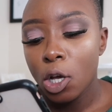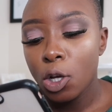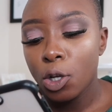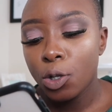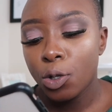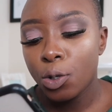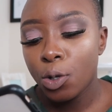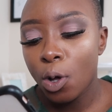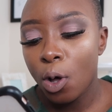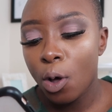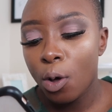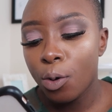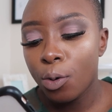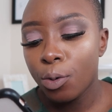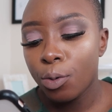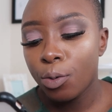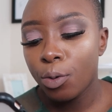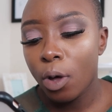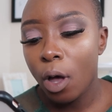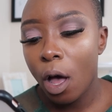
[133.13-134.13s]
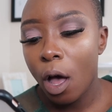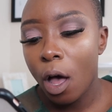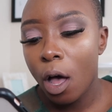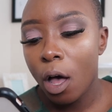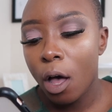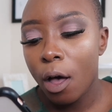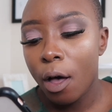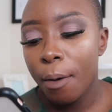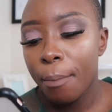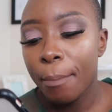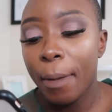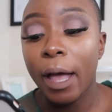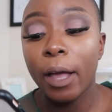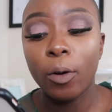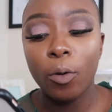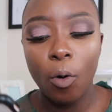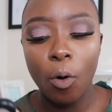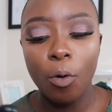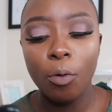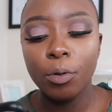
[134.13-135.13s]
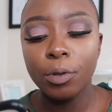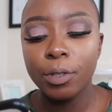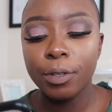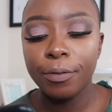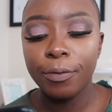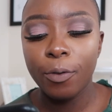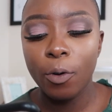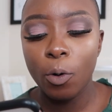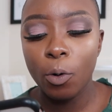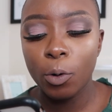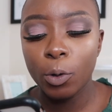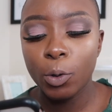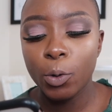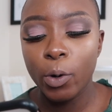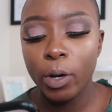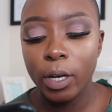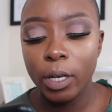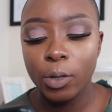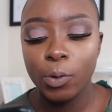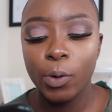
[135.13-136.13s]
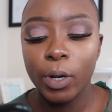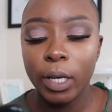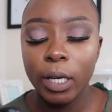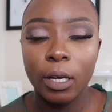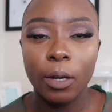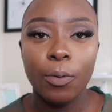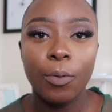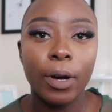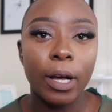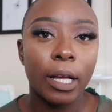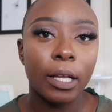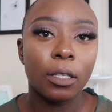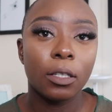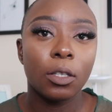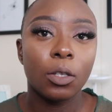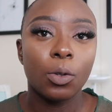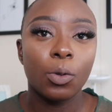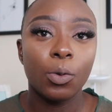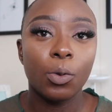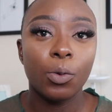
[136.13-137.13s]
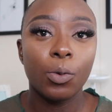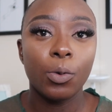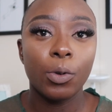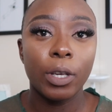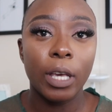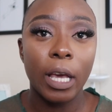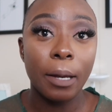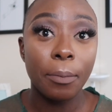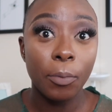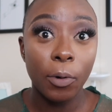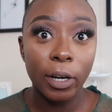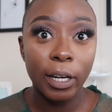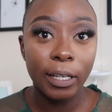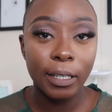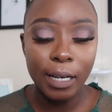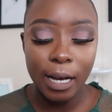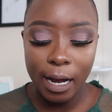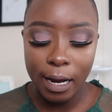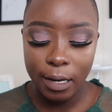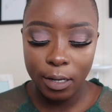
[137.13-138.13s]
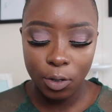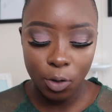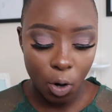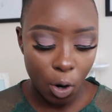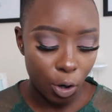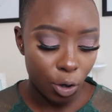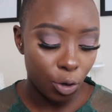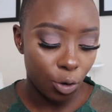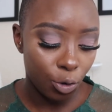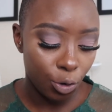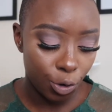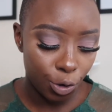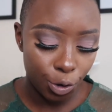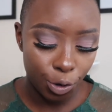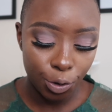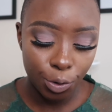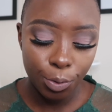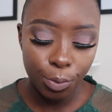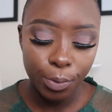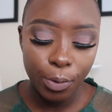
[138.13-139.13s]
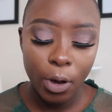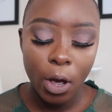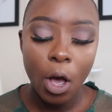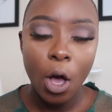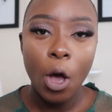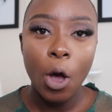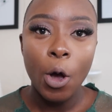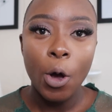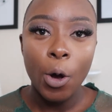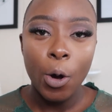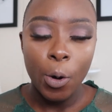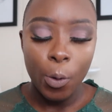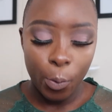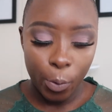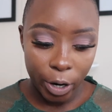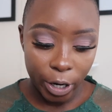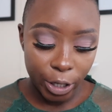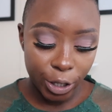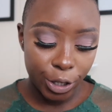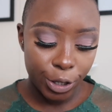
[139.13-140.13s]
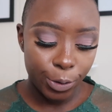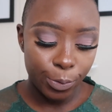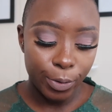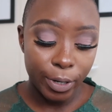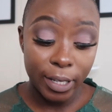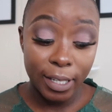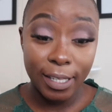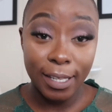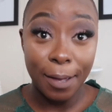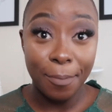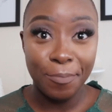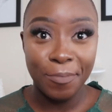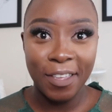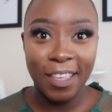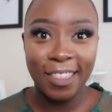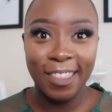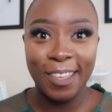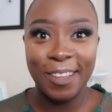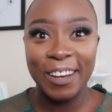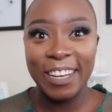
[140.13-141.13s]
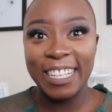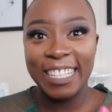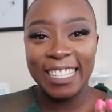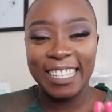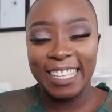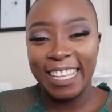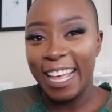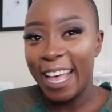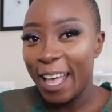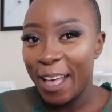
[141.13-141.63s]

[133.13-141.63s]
So my goals for 2020 was to get monetized on YouTube, which was something that is